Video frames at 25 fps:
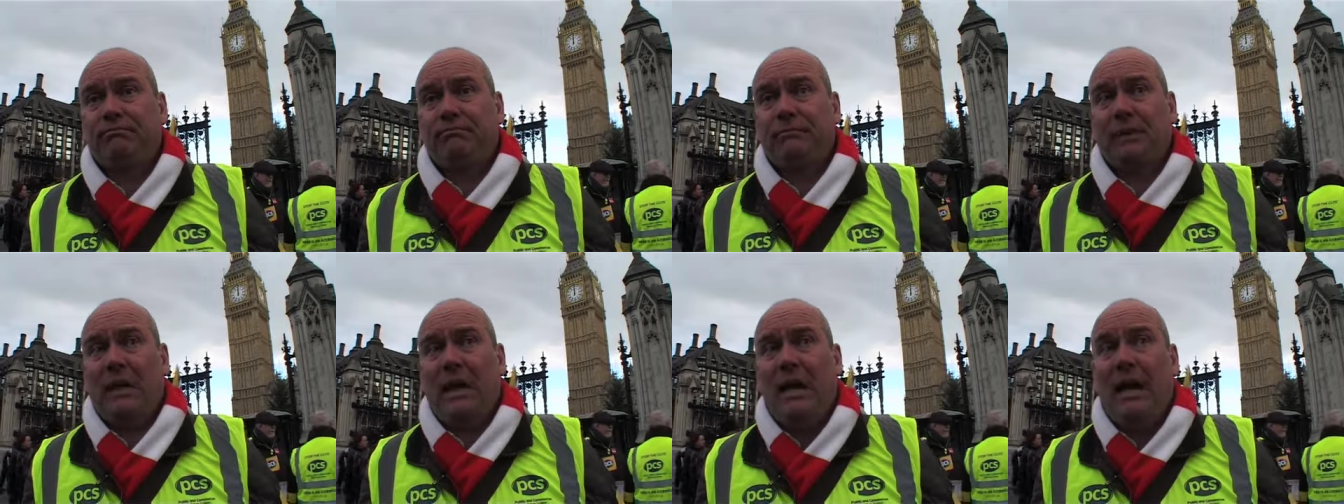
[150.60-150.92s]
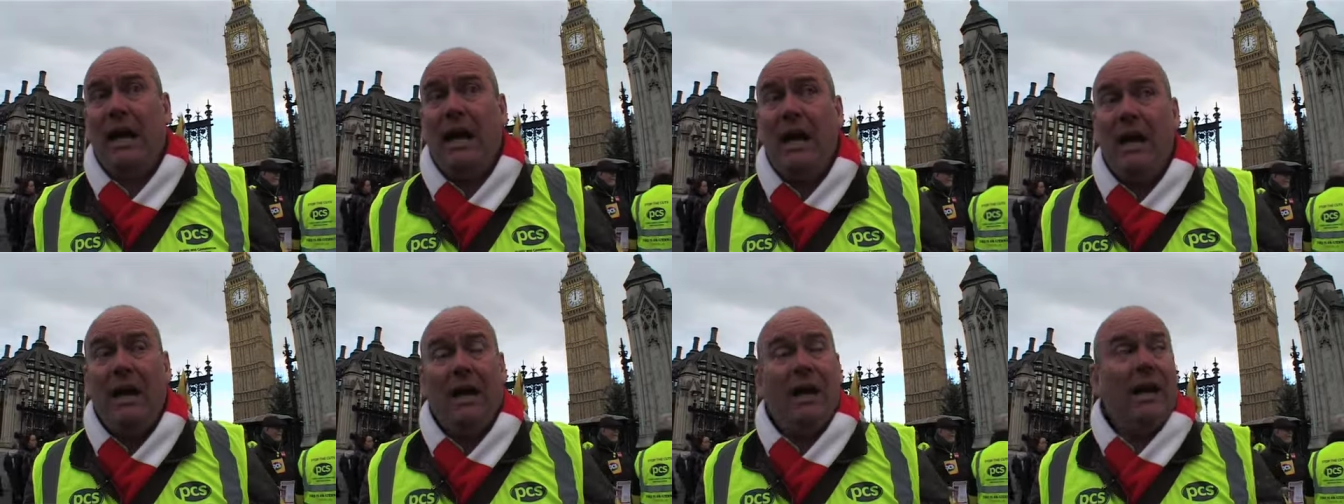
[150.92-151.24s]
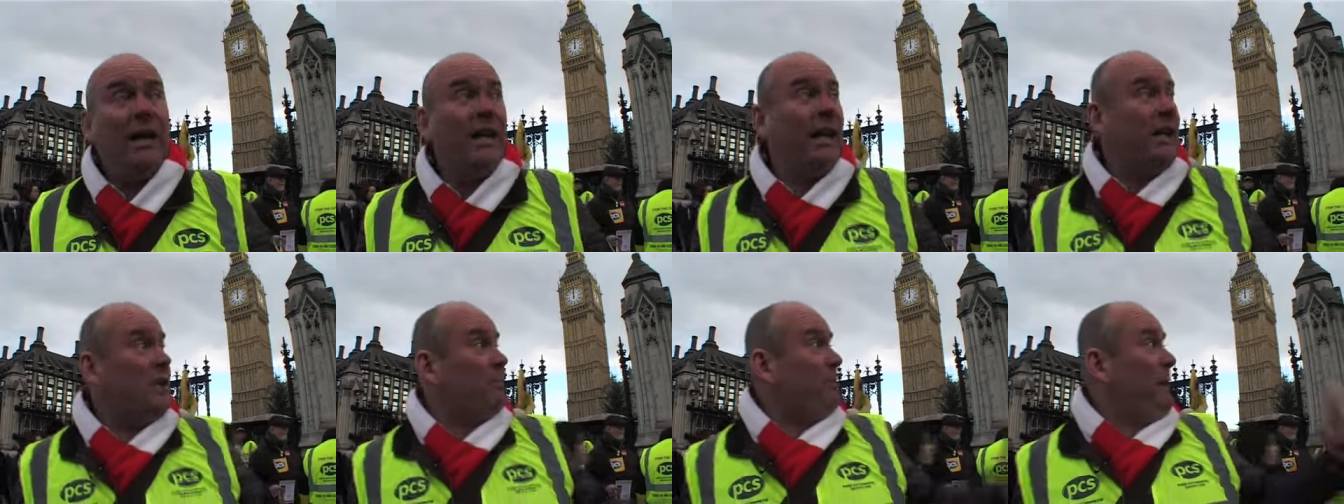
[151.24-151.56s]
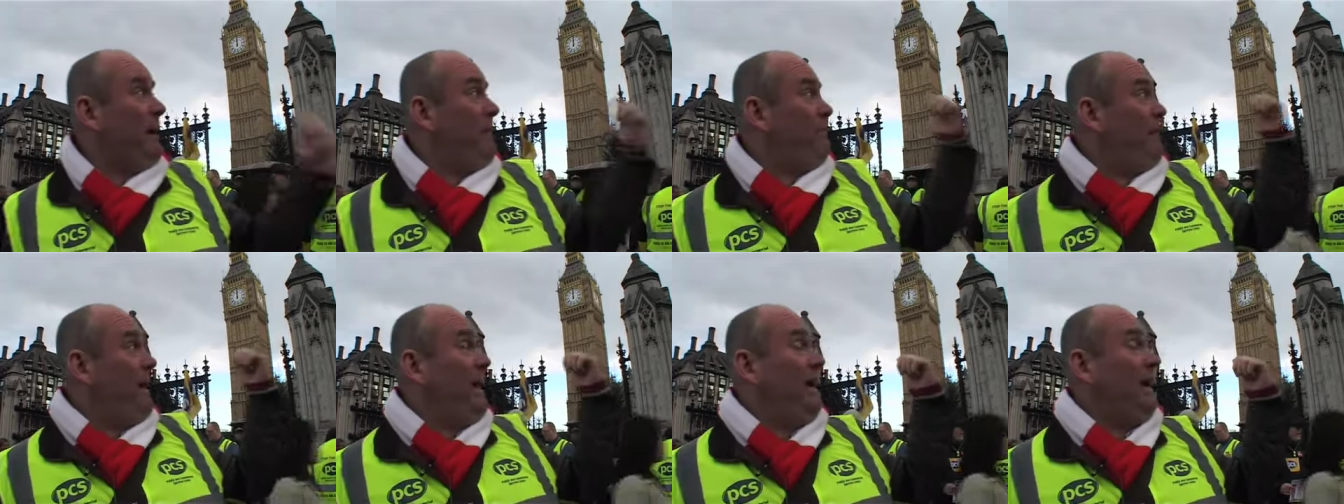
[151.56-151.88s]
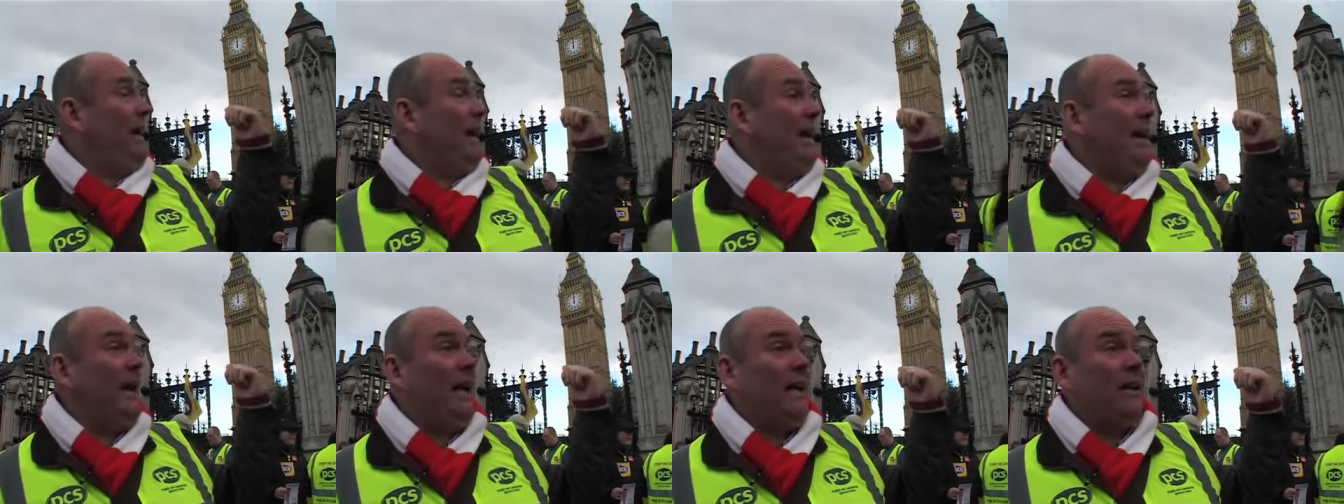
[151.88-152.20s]
Uh, and these people in
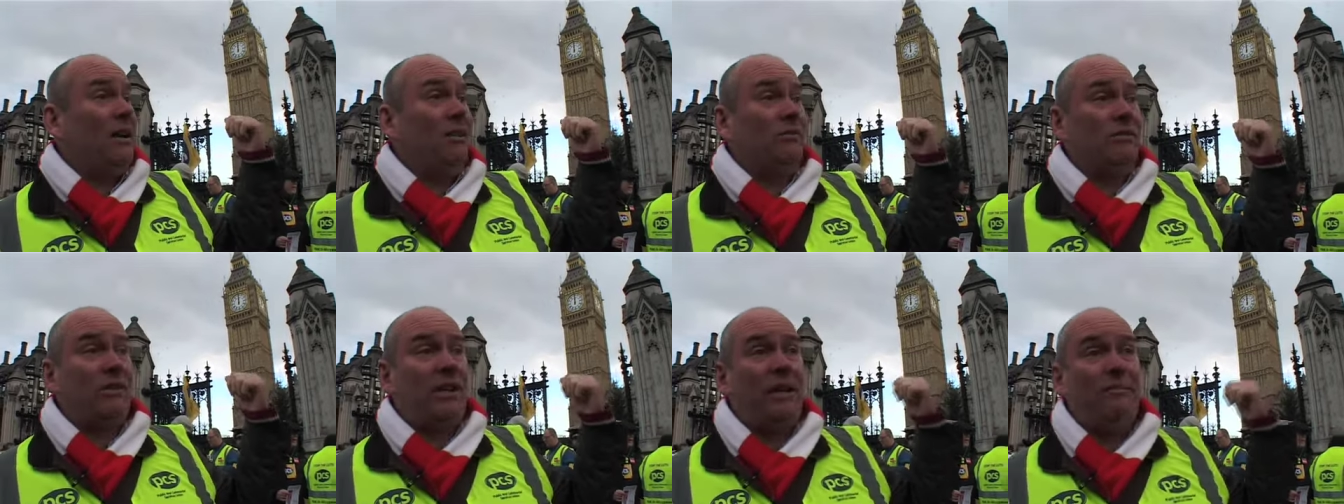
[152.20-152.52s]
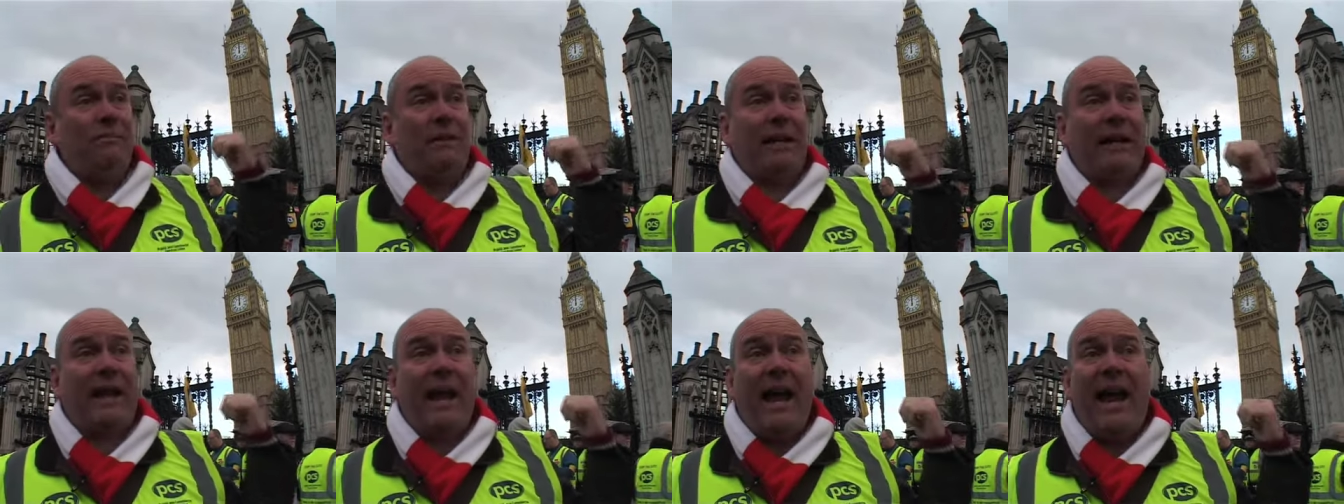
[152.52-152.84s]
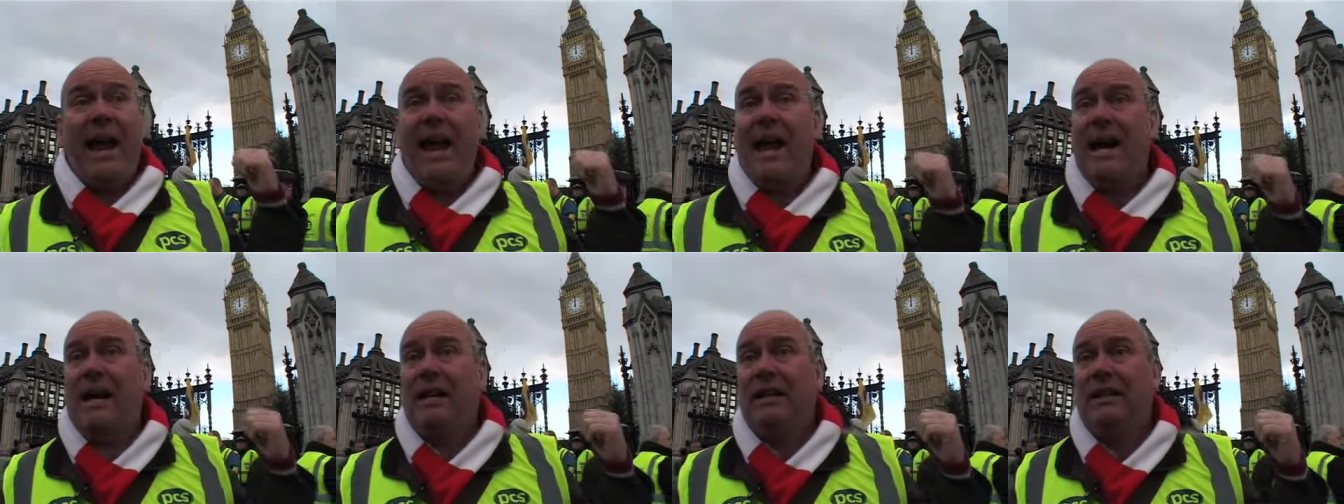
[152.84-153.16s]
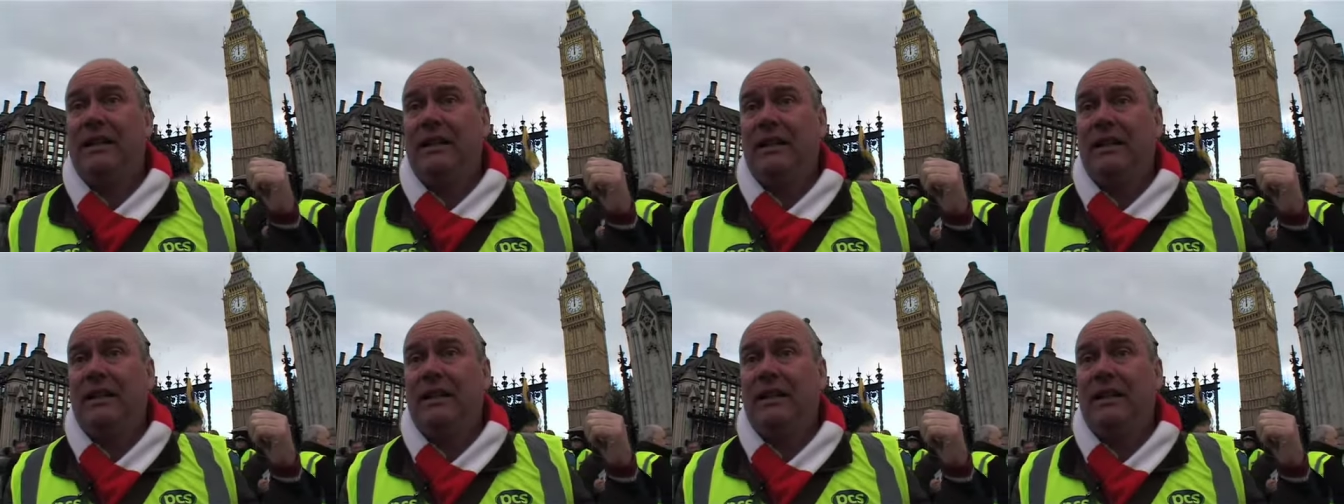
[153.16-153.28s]
here don't seem to care.